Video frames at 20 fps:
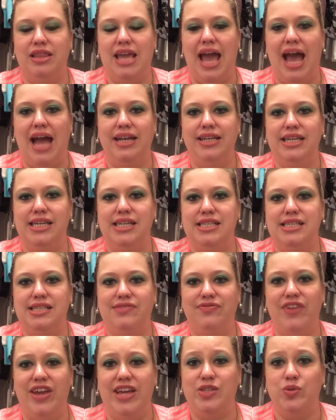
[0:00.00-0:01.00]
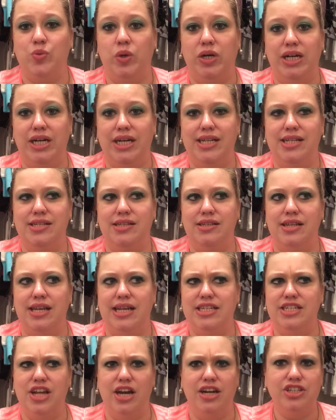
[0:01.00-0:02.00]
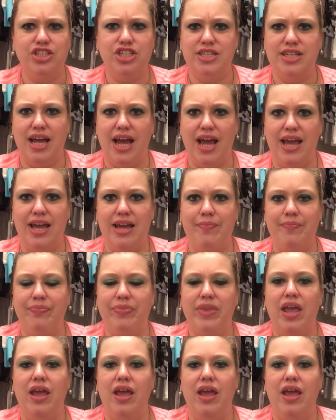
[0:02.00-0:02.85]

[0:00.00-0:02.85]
the Atkins Phase 1 induction diet.